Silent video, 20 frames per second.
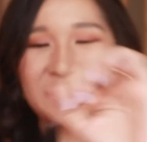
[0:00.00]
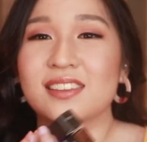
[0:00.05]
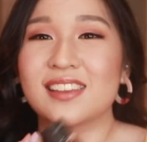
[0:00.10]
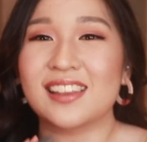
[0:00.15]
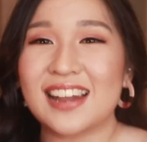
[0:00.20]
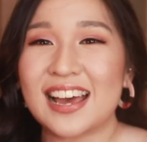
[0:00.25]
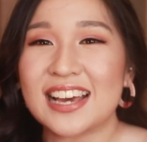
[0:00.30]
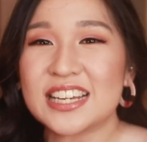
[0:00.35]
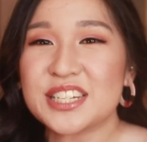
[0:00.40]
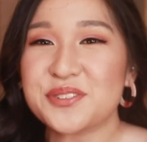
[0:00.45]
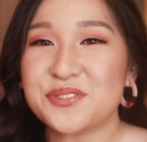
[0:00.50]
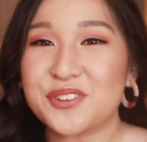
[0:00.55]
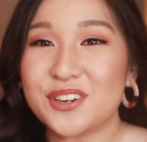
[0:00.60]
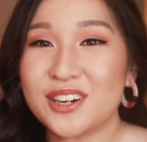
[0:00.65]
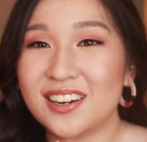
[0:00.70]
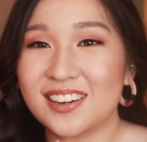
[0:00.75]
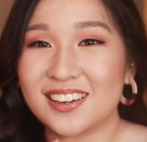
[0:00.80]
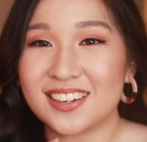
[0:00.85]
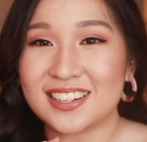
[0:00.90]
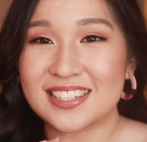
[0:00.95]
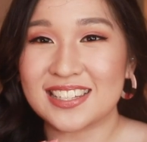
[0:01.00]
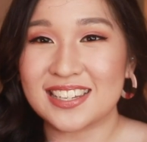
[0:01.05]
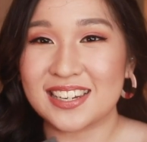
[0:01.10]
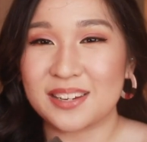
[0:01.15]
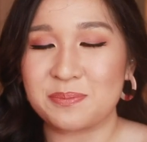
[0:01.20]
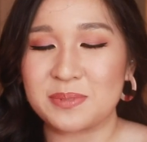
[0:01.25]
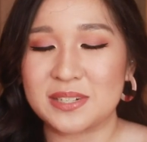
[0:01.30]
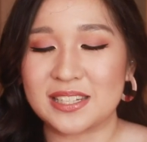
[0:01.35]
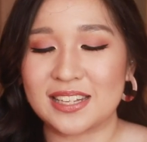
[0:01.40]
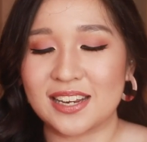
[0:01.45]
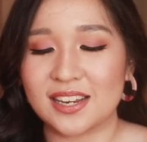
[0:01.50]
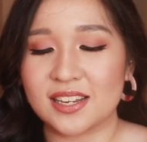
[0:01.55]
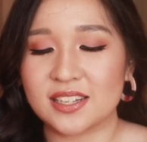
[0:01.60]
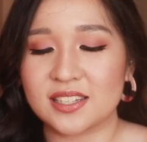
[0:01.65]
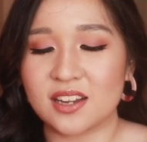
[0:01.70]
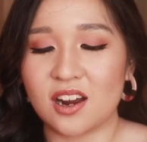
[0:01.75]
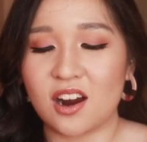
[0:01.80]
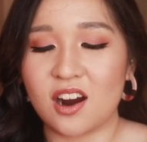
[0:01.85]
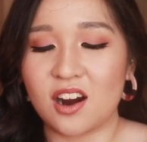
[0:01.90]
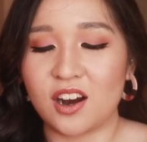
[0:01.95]
The last four Luxe
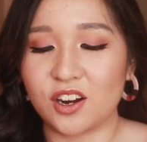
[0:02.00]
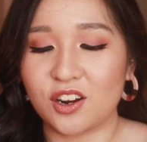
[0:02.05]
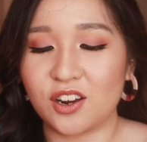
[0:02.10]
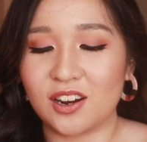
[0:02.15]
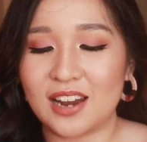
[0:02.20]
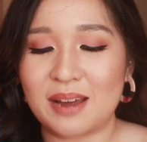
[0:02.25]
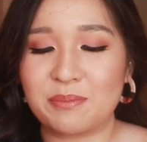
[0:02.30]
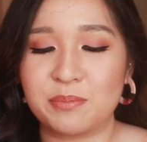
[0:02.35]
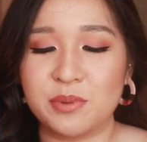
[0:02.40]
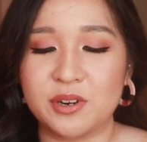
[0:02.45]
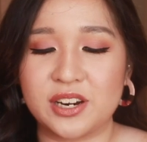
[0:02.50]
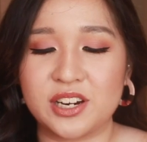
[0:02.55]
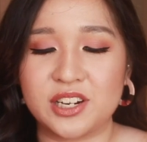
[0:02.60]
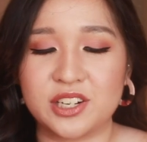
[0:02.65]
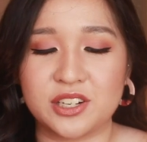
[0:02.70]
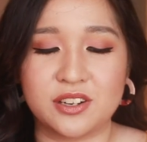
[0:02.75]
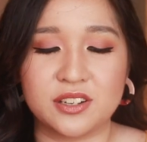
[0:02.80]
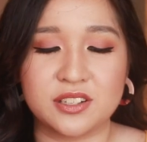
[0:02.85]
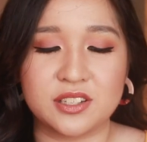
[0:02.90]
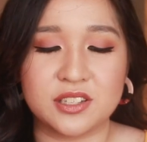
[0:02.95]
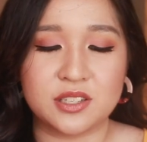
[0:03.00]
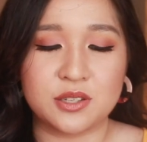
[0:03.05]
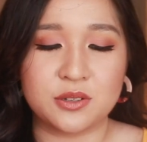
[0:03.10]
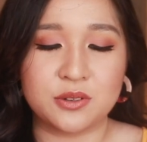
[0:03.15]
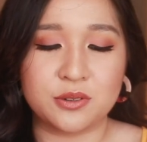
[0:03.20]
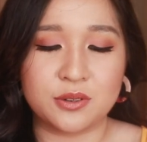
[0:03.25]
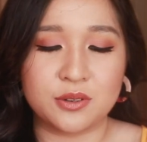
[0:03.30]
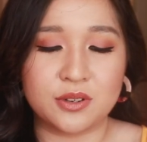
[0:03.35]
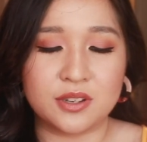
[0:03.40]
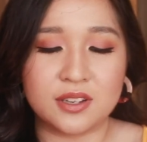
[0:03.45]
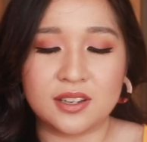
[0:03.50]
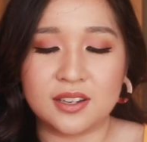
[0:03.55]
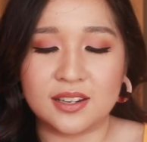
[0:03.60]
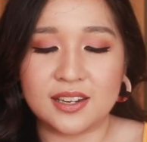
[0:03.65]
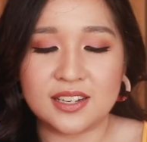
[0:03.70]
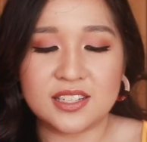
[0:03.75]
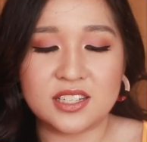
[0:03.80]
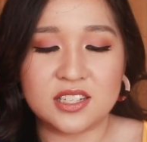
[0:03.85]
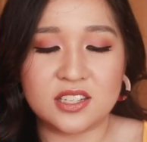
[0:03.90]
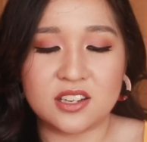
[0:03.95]
lipsticks are collaboration. So
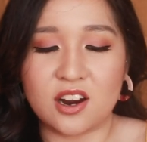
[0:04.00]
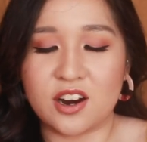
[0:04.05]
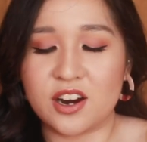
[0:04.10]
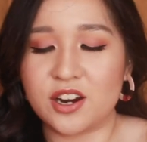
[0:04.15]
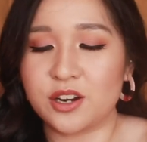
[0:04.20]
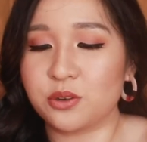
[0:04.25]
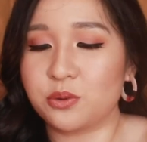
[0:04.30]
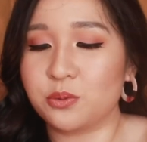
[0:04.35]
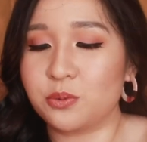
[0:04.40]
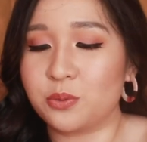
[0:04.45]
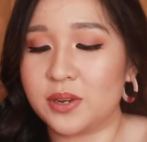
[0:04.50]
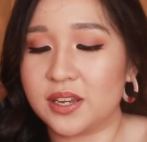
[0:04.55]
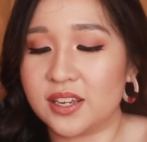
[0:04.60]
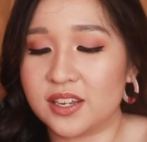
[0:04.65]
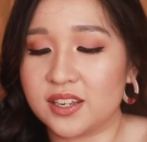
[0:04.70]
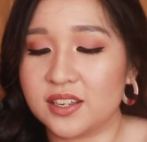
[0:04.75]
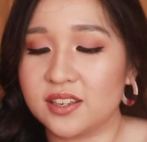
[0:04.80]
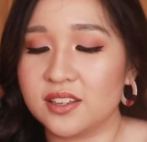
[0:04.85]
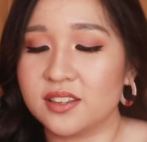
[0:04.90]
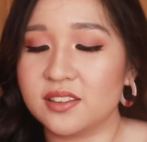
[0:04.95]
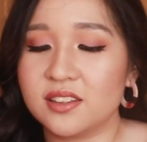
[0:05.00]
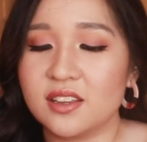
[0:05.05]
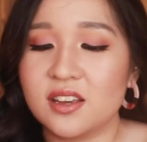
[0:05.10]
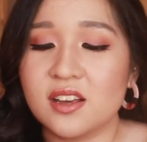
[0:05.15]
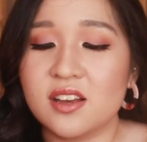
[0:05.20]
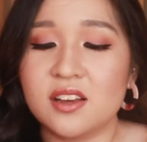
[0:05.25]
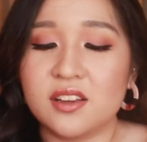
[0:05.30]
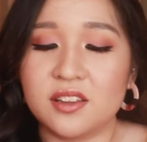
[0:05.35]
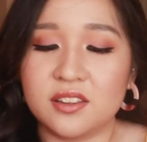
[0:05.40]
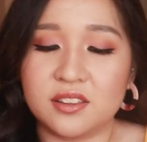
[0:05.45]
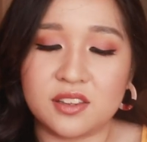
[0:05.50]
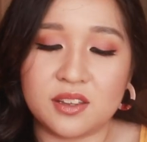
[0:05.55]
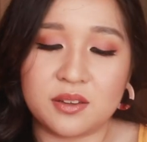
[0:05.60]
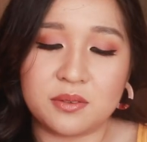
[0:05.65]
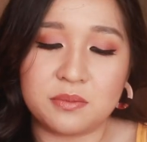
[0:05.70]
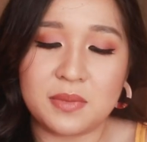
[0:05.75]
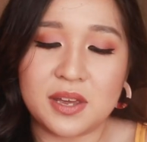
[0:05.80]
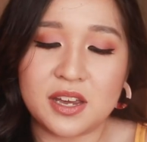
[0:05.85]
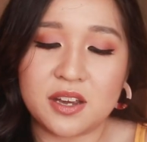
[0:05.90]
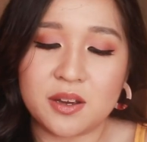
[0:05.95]
let's start with
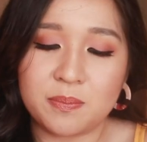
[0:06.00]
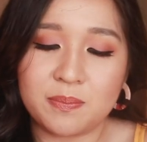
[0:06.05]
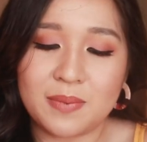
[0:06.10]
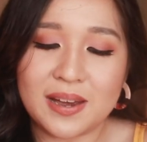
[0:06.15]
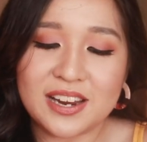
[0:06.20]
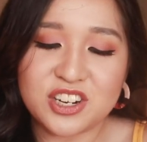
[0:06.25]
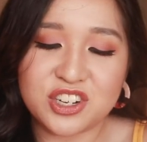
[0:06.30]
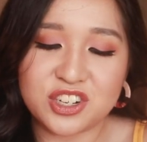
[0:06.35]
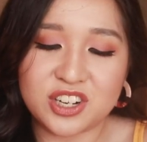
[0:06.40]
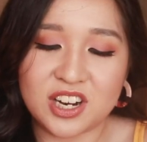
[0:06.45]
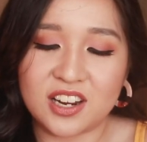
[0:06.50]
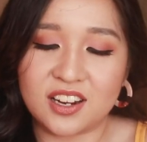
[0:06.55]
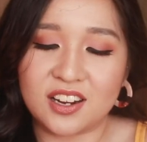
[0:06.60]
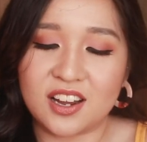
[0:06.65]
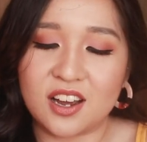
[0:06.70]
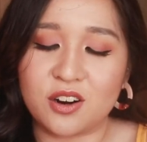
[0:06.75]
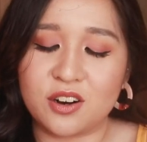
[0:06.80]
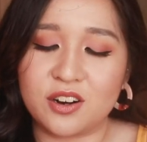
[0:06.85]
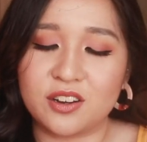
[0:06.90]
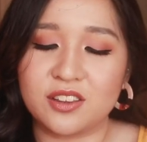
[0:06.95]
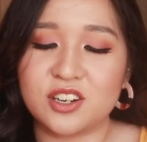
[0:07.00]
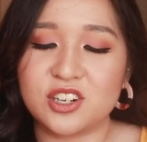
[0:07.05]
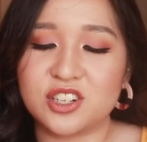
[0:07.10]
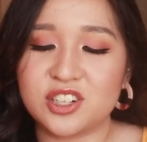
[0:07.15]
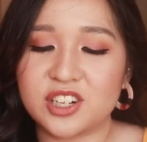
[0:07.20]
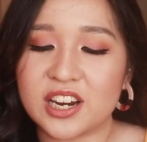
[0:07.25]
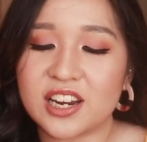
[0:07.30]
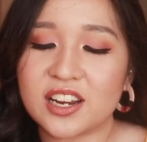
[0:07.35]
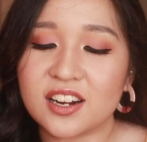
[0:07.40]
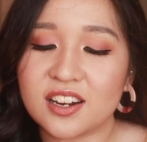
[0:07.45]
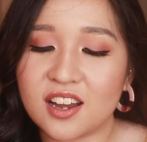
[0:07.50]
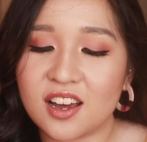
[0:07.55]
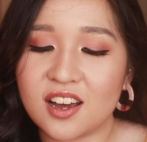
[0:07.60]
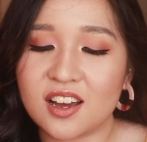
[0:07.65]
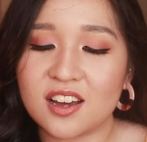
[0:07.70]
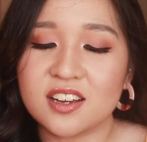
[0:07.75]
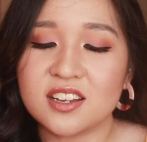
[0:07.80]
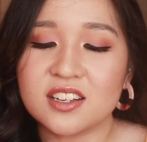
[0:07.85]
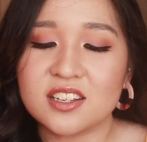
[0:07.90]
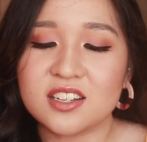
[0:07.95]
the Makeup by Shayla or the
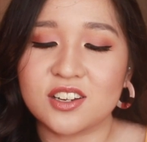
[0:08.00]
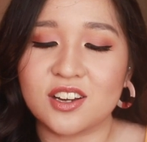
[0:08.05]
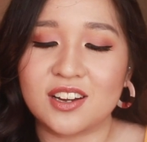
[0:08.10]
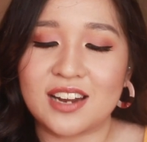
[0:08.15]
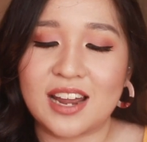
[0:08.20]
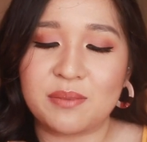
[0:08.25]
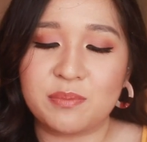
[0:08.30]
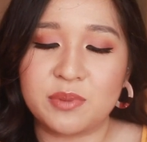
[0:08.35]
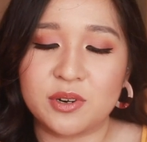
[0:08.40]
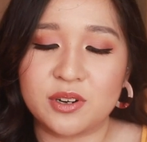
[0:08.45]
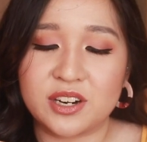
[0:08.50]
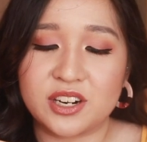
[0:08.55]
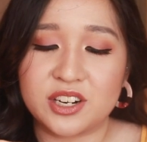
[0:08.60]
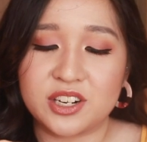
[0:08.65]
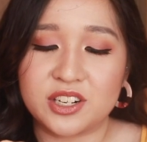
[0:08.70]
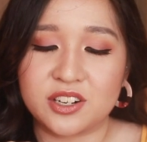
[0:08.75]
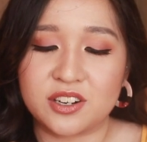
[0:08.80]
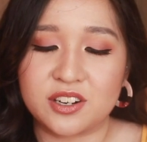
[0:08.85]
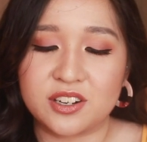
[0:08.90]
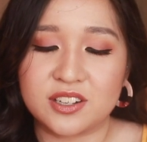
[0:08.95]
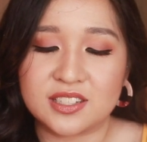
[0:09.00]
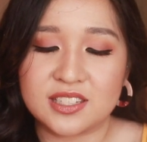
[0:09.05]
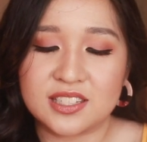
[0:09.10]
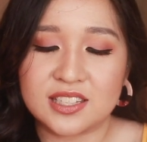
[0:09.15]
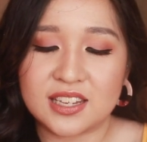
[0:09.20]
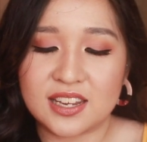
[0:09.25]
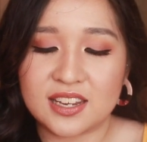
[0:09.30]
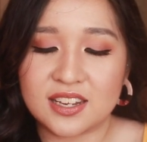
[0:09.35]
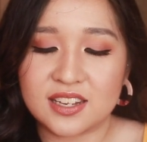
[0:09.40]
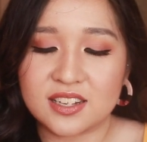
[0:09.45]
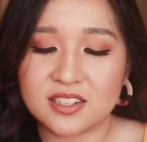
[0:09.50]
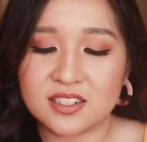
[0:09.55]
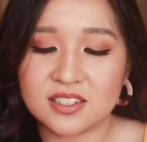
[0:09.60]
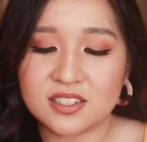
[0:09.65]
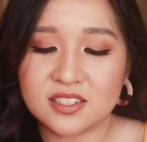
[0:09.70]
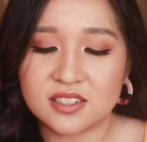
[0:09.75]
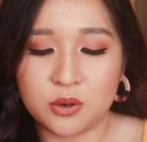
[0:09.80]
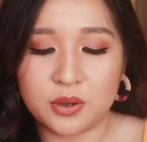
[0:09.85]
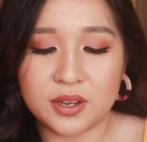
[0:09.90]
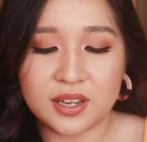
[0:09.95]
Shayla collaborations in
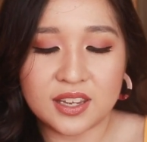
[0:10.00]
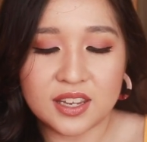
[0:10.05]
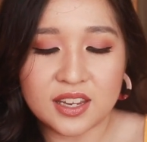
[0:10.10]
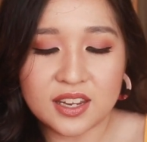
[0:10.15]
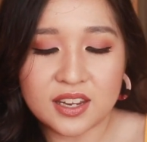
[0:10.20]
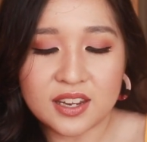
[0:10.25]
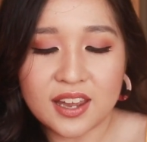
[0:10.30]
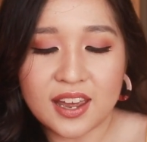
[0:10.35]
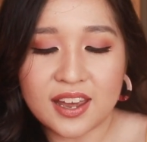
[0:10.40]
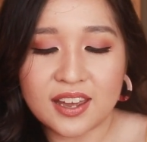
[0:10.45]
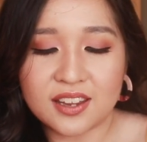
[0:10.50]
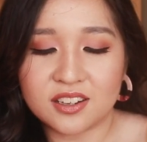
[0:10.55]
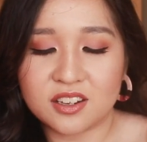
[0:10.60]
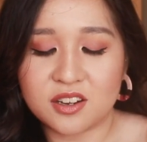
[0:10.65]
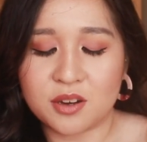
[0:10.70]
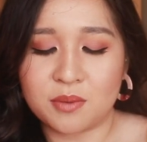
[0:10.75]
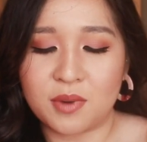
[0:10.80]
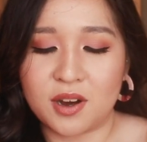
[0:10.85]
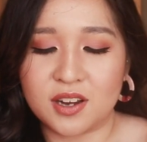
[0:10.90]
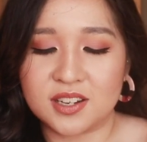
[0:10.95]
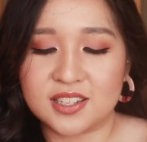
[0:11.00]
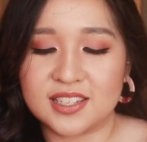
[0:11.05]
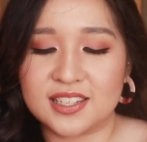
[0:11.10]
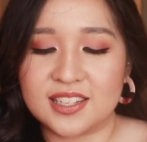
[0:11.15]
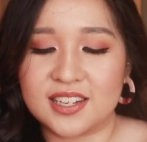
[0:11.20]
Quickie and Come On